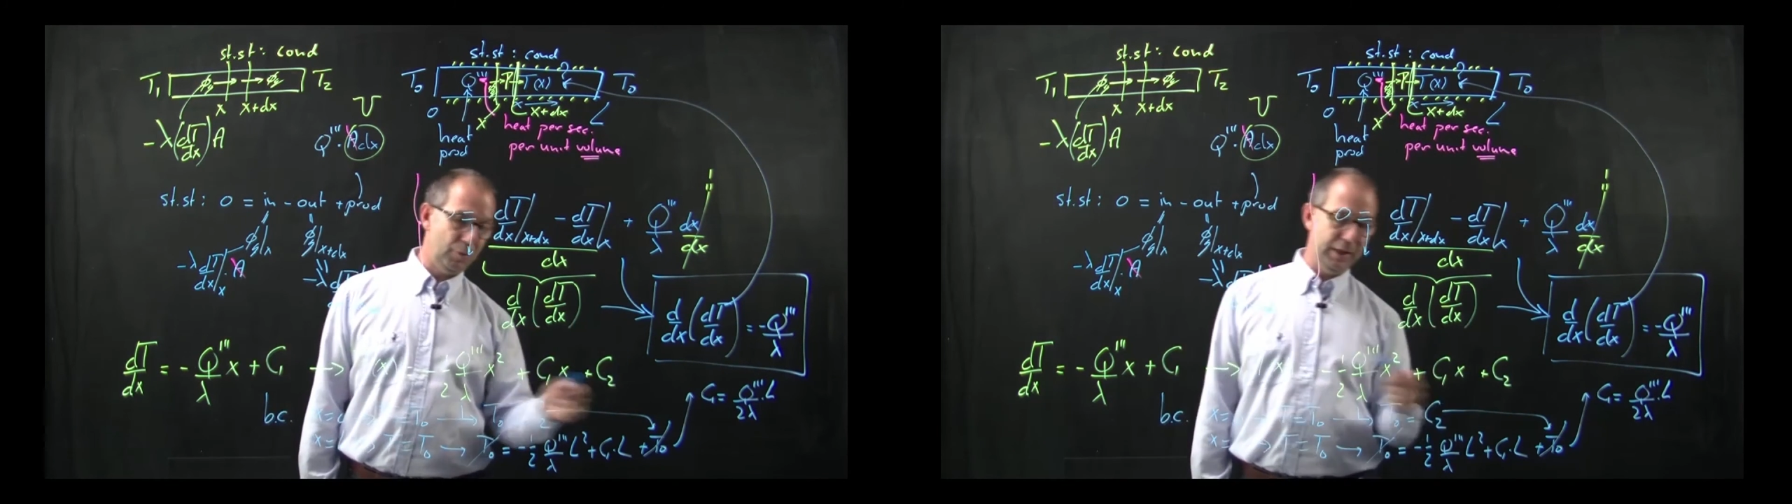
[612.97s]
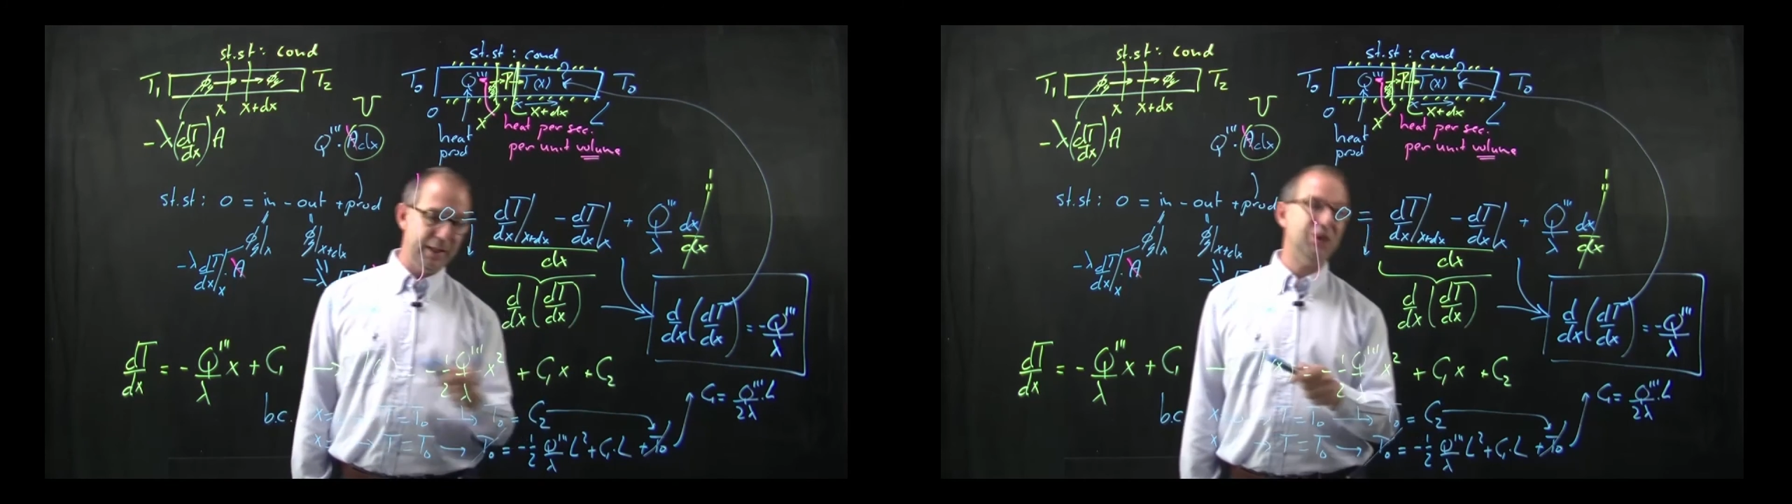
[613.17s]

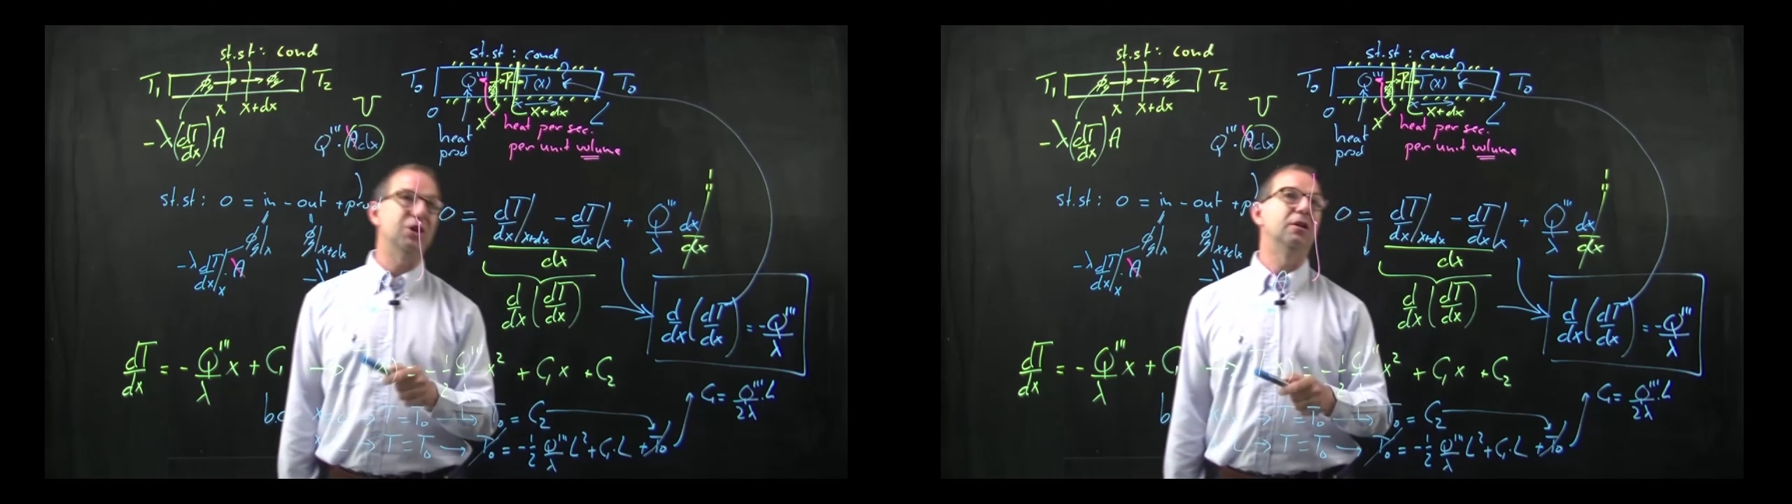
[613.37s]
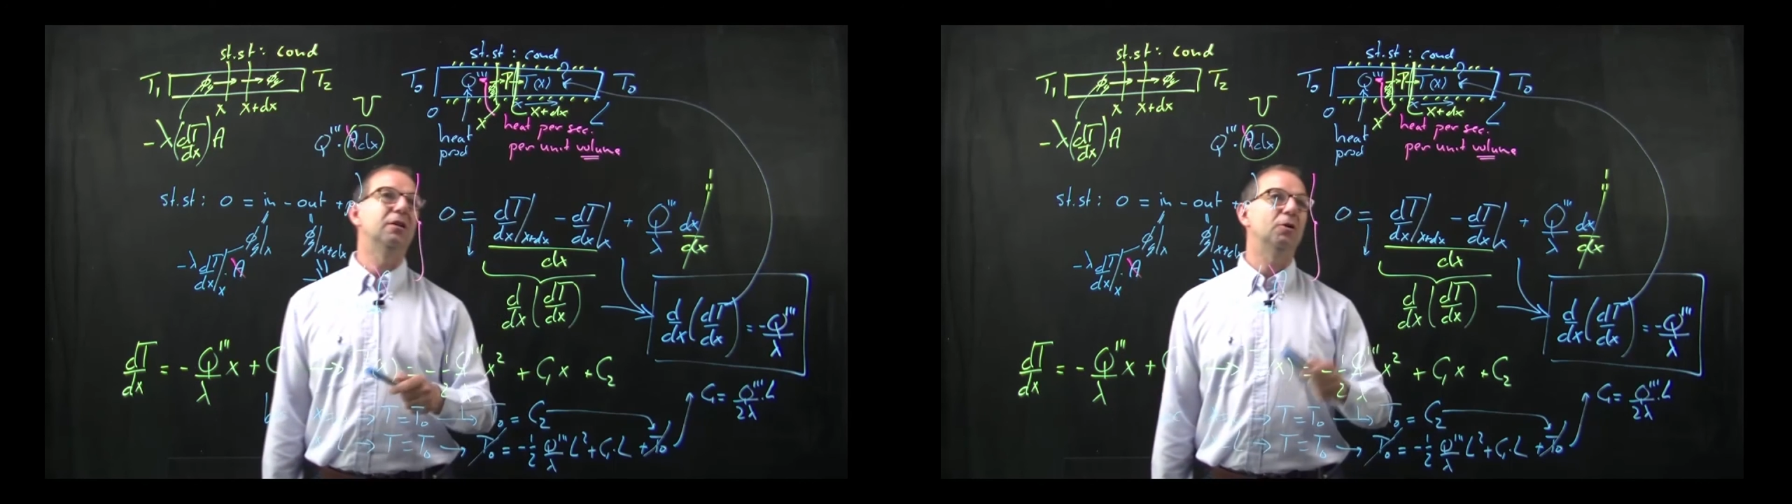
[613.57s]

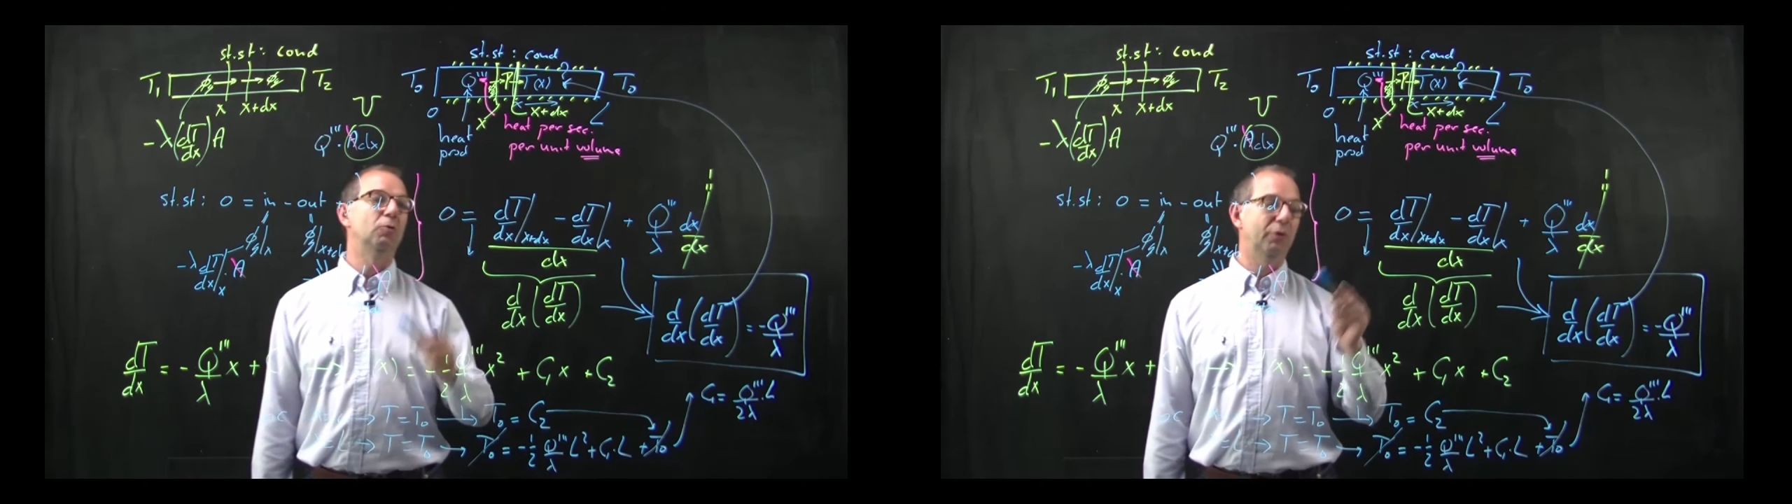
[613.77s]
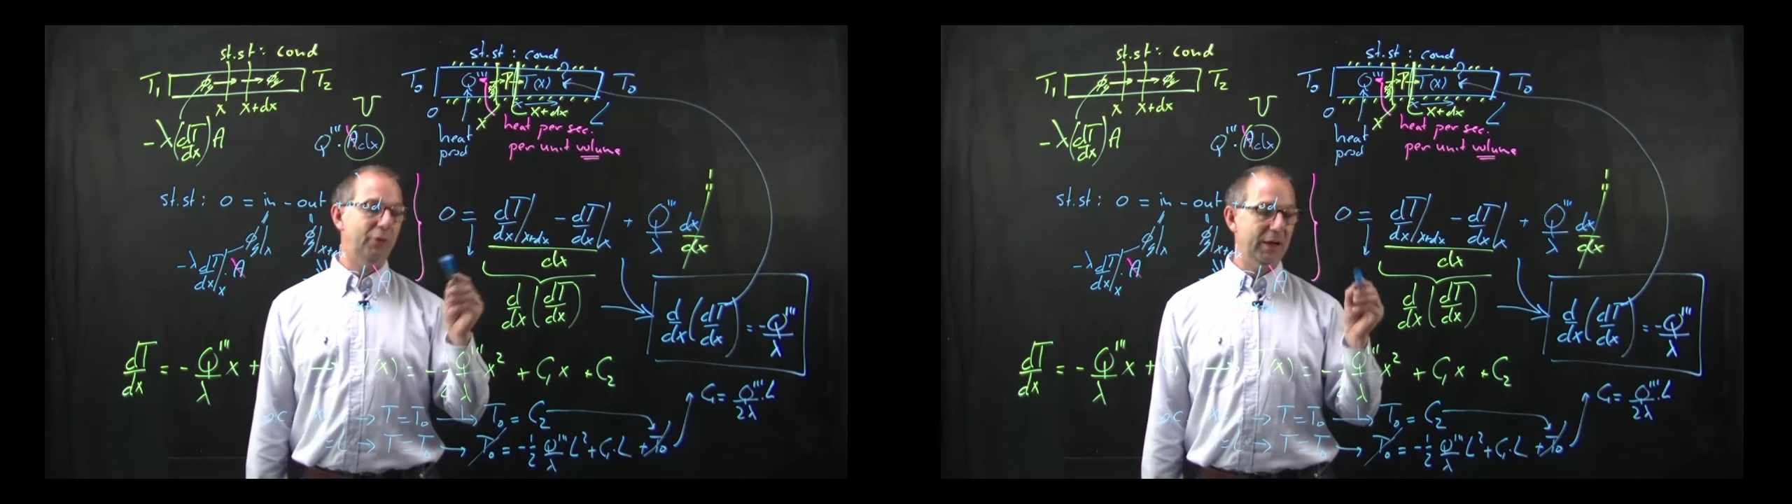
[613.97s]
relation, you
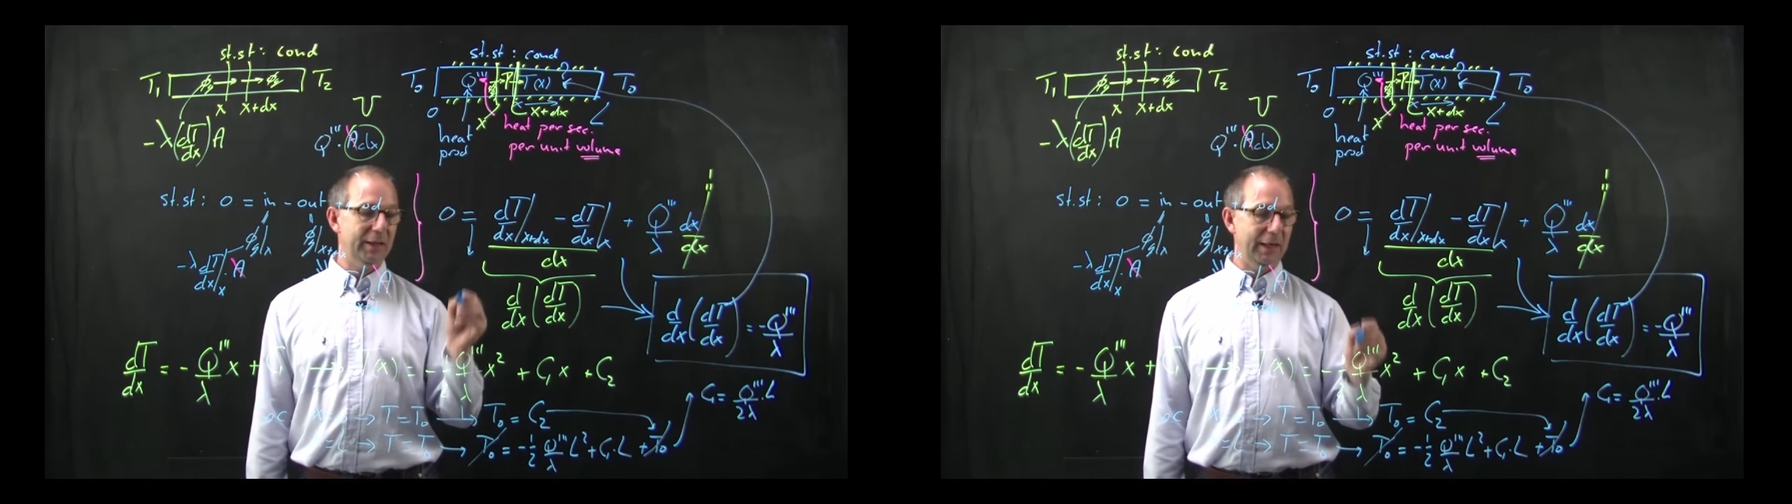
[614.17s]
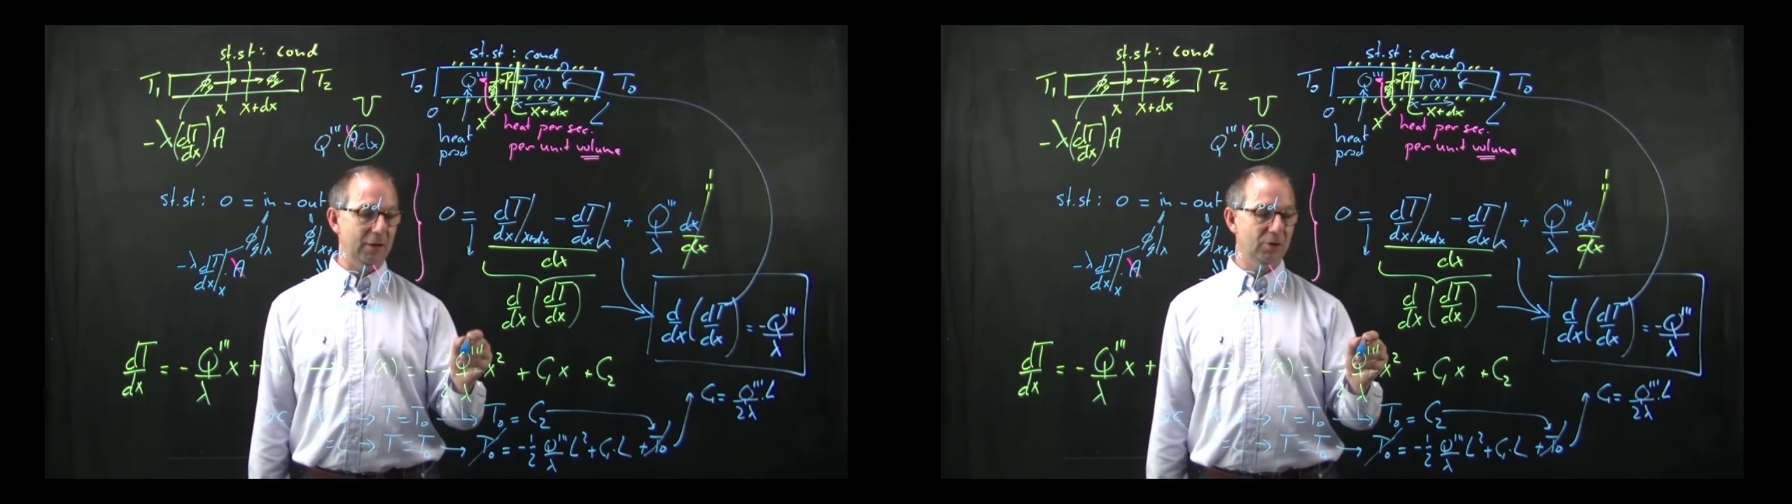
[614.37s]
will
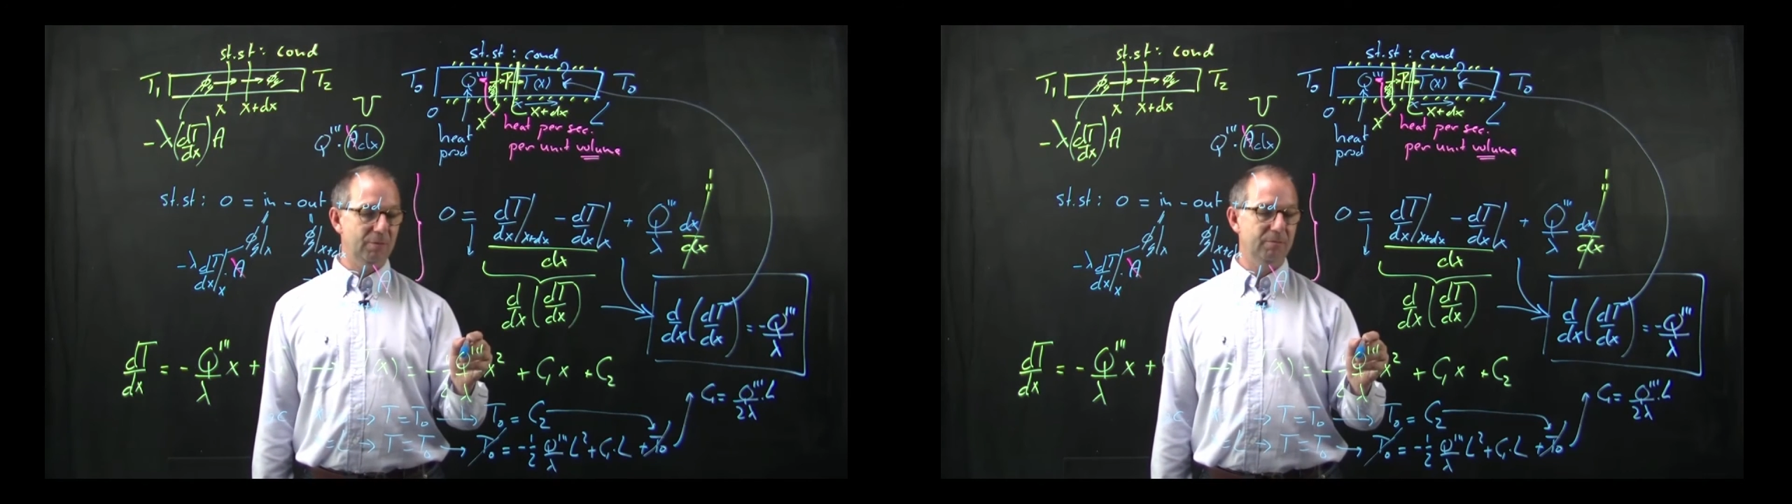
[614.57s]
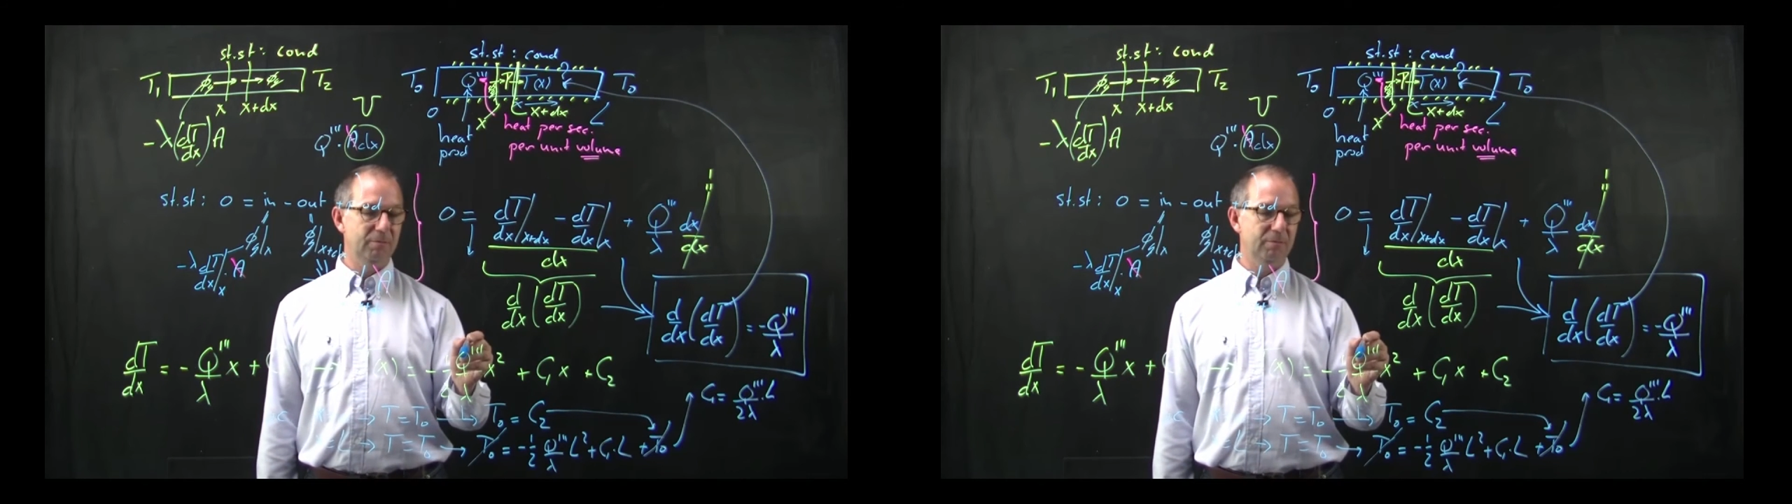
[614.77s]
find out